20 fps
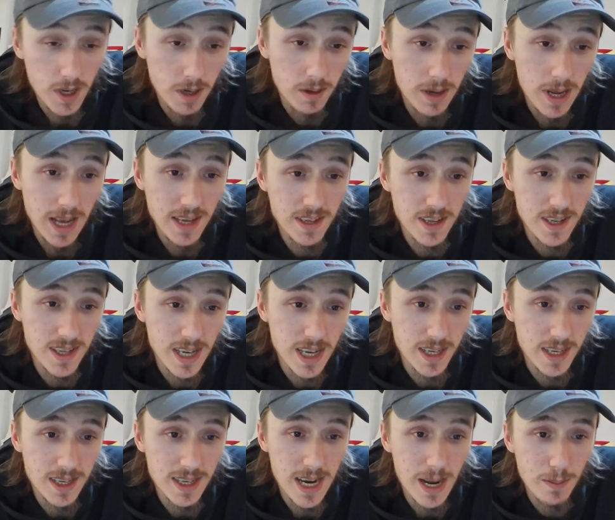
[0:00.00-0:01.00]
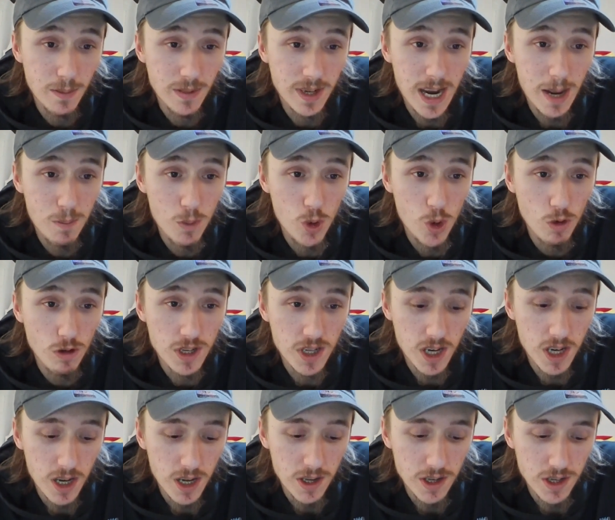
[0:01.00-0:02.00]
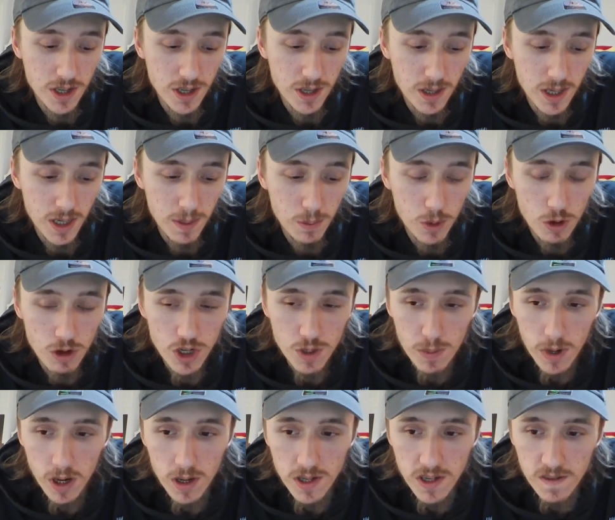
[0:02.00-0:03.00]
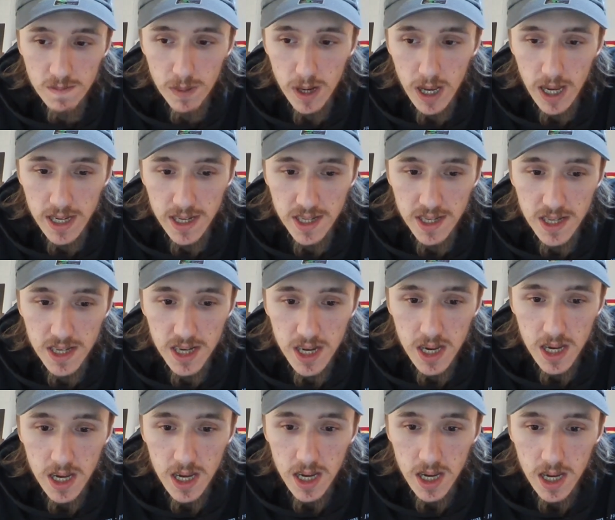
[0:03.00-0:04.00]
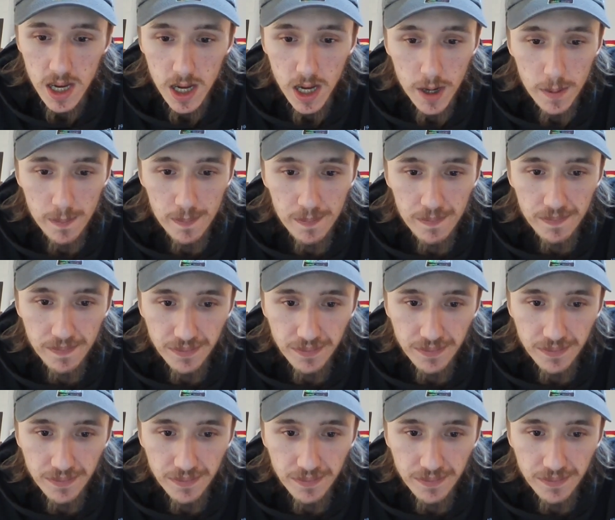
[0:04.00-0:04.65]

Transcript: as I said, get more returns and more explosive plays. And